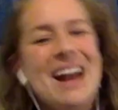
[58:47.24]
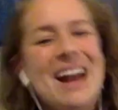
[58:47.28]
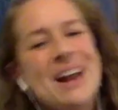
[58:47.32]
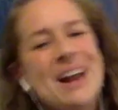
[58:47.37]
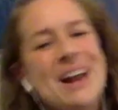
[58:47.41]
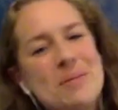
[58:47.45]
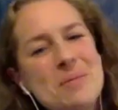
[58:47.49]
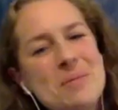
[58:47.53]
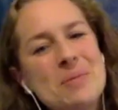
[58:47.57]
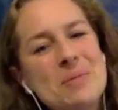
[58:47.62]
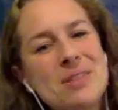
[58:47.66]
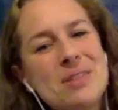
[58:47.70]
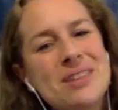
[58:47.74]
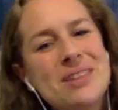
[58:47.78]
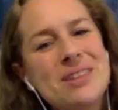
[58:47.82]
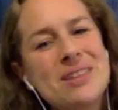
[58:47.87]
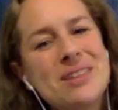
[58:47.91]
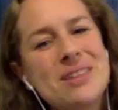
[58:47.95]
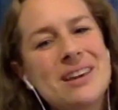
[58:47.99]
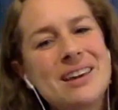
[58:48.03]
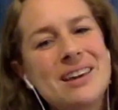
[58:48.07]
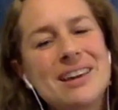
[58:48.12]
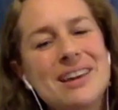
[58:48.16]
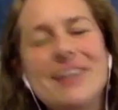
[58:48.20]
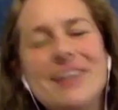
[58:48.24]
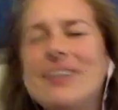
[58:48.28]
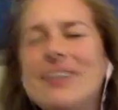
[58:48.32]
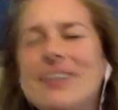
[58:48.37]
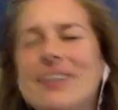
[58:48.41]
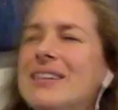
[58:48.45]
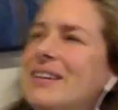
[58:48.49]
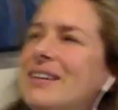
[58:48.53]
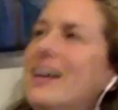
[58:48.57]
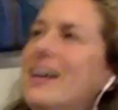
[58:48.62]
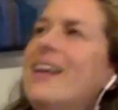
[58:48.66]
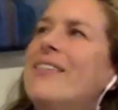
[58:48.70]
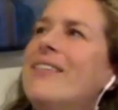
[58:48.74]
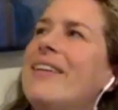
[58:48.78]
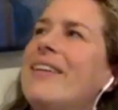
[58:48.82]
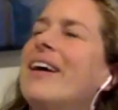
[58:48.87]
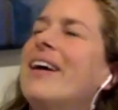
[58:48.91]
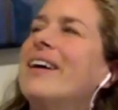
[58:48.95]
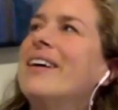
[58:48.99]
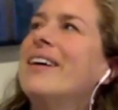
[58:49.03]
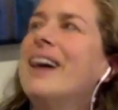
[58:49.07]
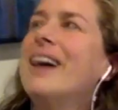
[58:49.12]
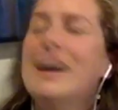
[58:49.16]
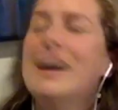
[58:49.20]
remember thinking,
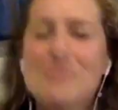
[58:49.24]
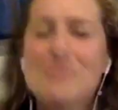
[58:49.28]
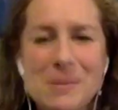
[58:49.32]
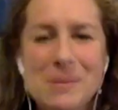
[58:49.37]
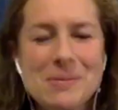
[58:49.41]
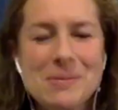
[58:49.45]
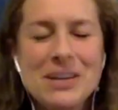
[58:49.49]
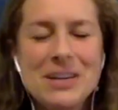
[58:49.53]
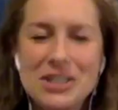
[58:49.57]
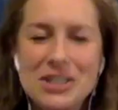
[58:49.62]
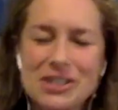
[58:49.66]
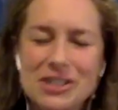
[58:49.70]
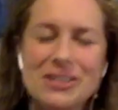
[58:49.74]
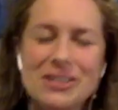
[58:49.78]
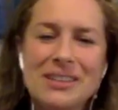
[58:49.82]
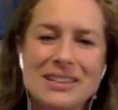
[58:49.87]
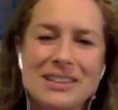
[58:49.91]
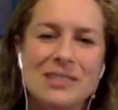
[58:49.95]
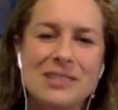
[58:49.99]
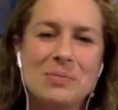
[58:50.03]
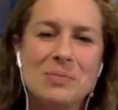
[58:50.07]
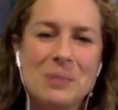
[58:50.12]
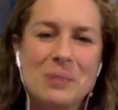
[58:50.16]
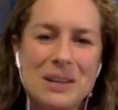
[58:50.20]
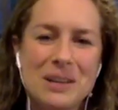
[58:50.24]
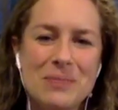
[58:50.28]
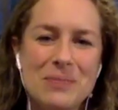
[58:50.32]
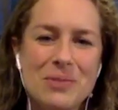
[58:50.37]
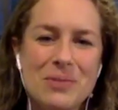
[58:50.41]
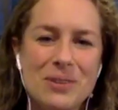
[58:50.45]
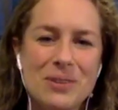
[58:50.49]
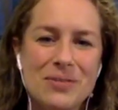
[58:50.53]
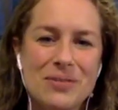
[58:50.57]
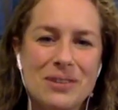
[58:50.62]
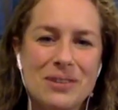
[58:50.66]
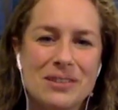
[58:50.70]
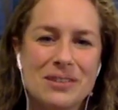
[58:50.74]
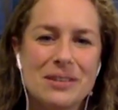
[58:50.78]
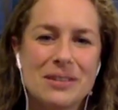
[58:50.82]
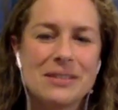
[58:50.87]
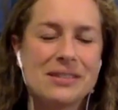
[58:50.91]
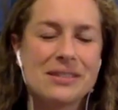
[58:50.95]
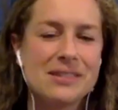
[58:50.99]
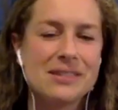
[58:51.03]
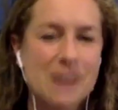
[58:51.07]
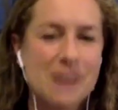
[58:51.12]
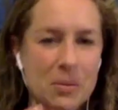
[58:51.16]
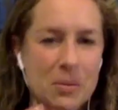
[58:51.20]
okay, maybe I should explain more of this
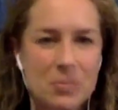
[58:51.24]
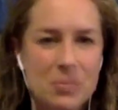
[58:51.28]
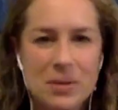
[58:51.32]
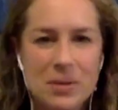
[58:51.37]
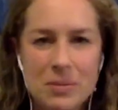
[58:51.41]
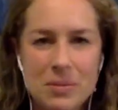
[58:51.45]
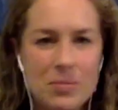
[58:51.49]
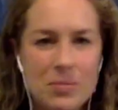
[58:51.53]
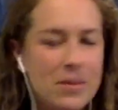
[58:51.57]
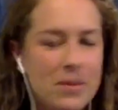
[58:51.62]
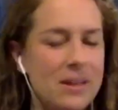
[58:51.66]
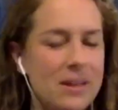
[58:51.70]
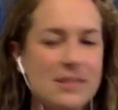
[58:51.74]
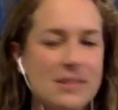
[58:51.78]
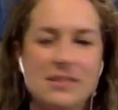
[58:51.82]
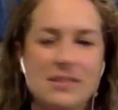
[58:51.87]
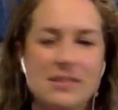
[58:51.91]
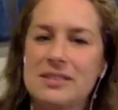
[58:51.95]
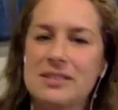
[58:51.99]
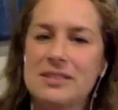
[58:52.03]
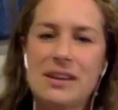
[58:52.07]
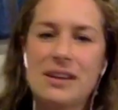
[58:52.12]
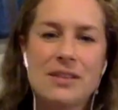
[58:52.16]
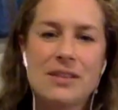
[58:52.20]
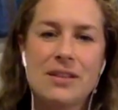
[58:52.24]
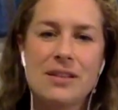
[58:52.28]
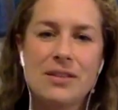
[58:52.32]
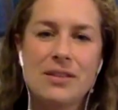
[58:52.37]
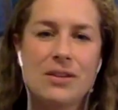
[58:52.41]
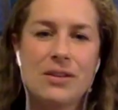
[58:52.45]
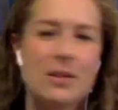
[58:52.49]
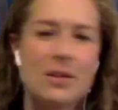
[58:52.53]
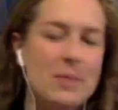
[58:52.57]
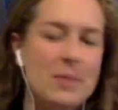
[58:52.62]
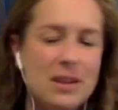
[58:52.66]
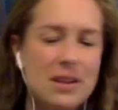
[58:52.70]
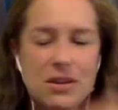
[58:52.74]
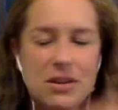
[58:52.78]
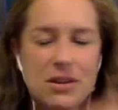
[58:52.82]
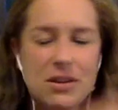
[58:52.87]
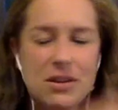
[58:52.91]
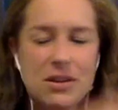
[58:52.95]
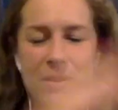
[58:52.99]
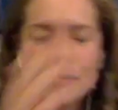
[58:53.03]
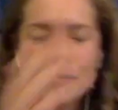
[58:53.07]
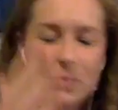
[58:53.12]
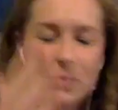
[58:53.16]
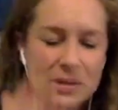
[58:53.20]
because some people, that's just how they learn. I mean,
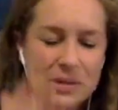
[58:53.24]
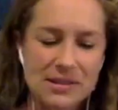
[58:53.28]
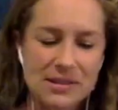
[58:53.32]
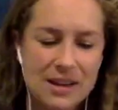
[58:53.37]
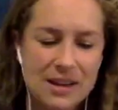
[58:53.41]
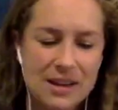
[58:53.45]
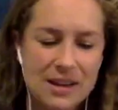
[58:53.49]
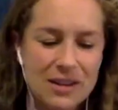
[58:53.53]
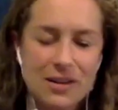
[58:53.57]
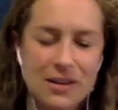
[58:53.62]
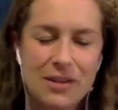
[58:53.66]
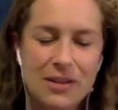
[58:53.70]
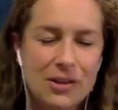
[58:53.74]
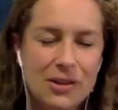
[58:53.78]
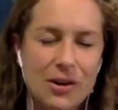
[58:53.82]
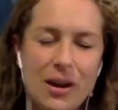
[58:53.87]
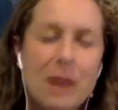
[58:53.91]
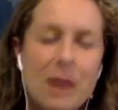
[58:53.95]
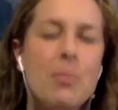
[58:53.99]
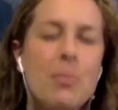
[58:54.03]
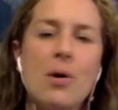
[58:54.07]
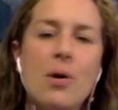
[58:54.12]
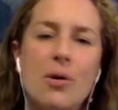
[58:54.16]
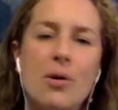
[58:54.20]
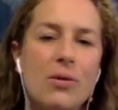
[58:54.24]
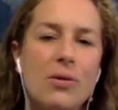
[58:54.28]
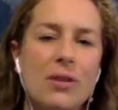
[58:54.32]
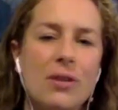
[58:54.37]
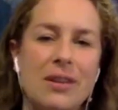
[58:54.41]
everybody's got a learning mode,